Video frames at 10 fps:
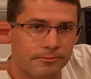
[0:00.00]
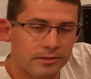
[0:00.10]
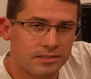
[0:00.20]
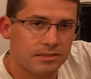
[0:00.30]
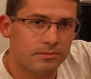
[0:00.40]
a
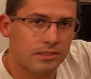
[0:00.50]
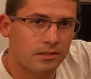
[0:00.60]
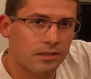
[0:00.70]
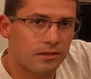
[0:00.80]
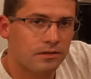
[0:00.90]

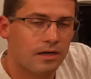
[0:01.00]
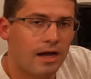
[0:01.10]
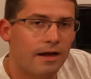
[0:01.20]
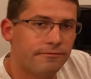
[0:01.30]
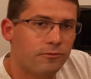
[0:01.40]
RealSimGear
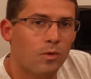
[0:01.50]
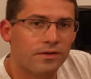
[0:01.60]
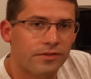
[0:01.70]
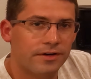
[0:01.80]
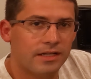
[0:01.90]

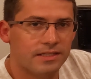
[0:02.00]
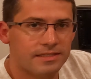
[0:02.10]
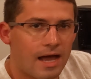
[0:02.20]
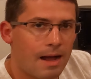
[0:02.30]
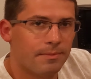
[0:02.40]
430 in the
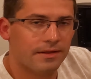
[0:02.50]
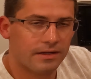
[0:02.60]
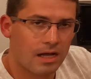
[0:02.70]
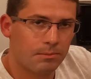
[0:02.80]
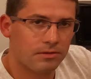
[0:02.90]
top, and then
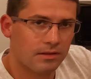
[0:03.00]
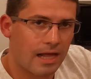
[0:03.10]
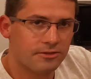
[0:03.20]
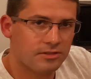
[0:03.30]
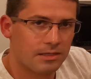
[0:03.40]
a couple of
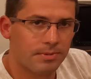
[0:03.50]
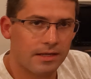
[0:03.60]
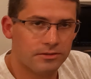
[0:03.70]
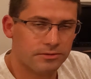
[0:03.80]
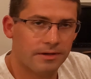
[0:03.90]
Logitech
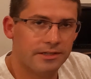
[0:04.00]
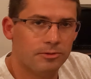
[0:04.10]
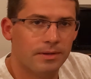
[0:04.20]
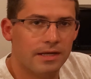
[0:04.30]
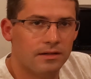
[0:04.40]
panels, a radio
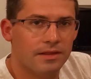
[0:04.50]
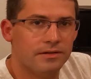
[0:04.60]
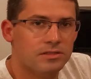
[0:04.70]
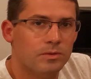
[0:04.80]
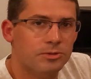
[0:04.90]
panel and
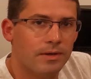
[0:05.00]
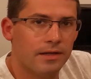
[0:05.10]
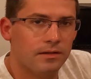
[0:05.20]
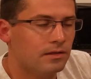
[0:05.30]
then a switch panel